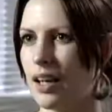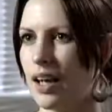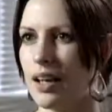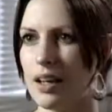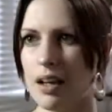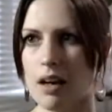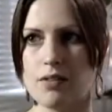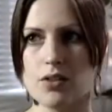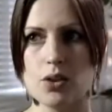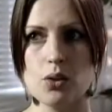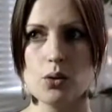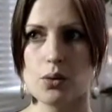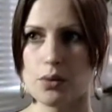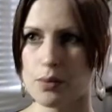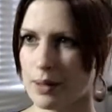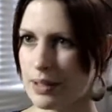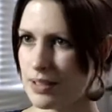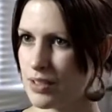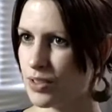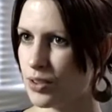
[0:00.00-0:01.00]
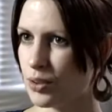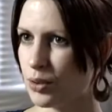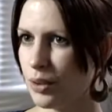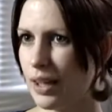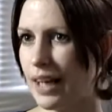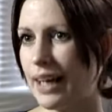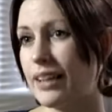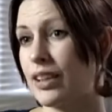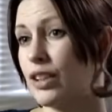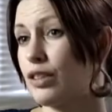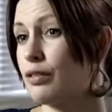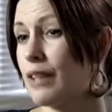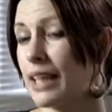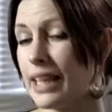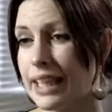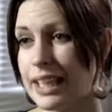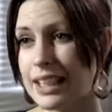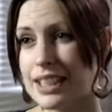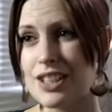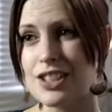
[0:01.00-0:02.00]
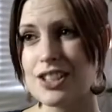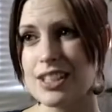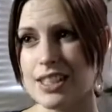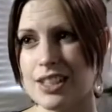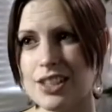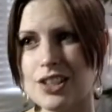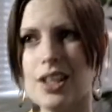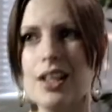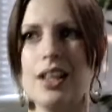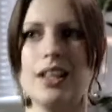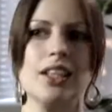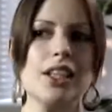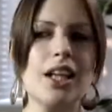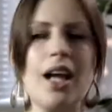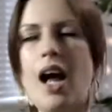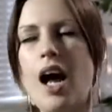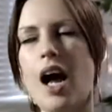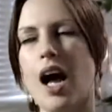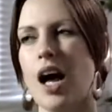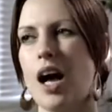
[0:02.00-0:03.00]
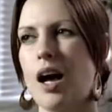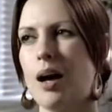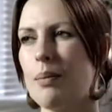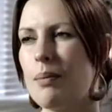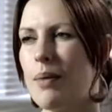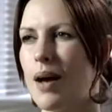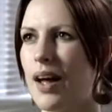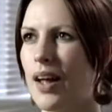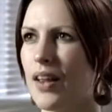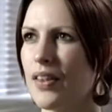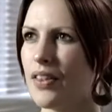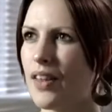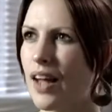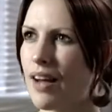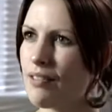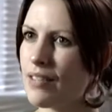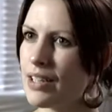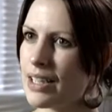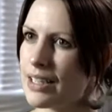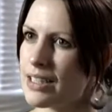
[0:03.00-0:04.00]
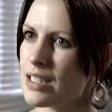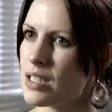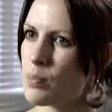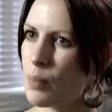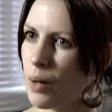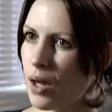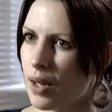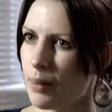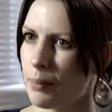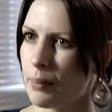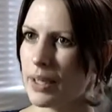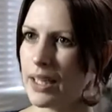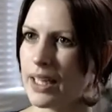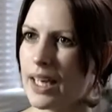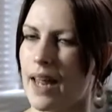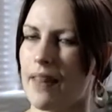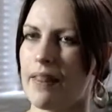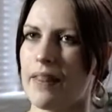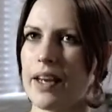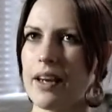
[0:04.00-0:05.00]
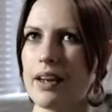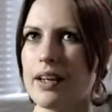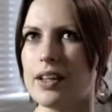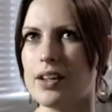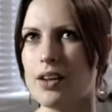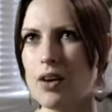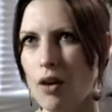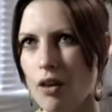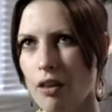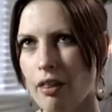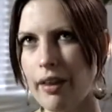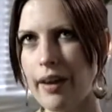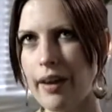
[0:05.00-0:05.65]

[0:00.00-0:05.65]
that I loved all throughout school. I had a great English teacher, and that really inspired me. And then I got